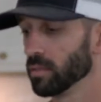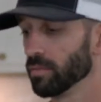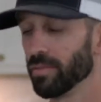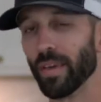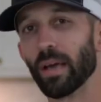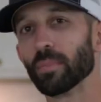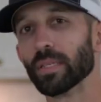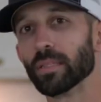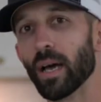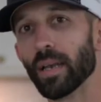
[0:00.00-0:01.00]

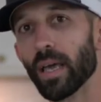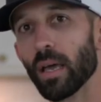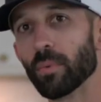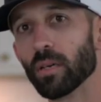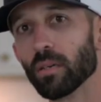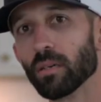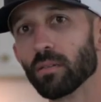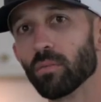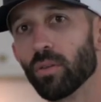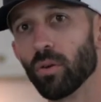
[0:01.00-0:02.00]
family dynamic
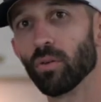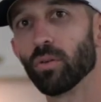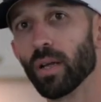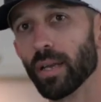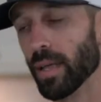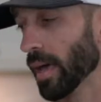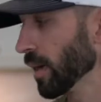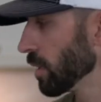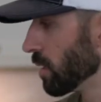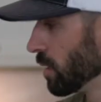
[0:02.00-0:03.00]
with old
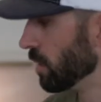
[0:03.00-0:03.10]
granddad,